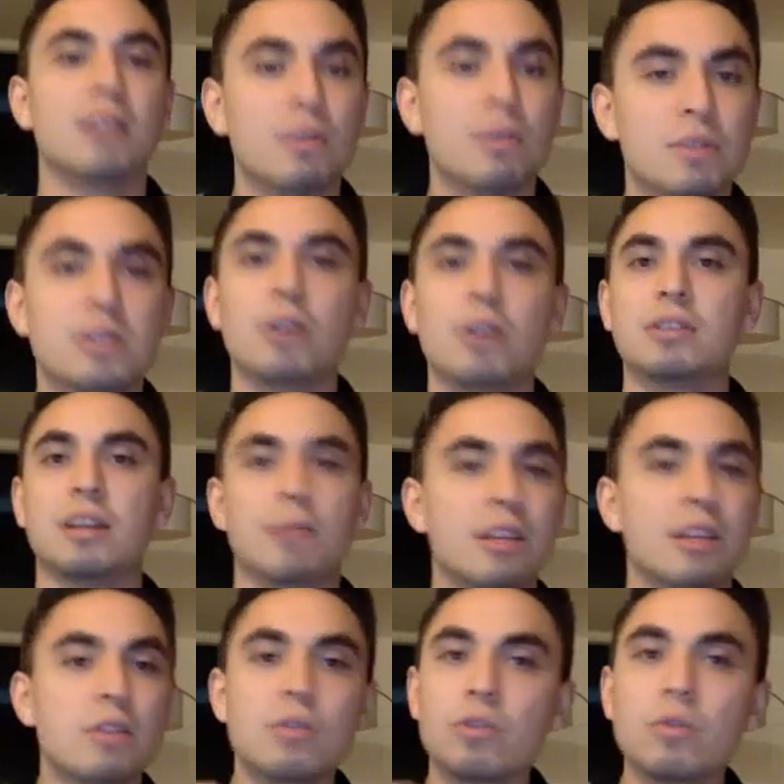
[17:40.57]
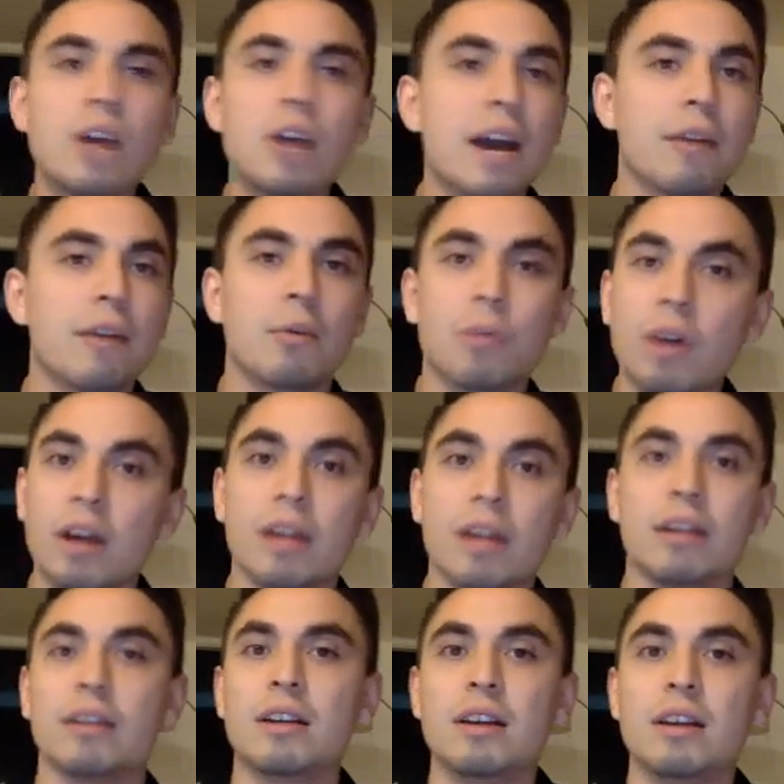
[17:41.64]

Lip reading: It was go time. Like, you got to run.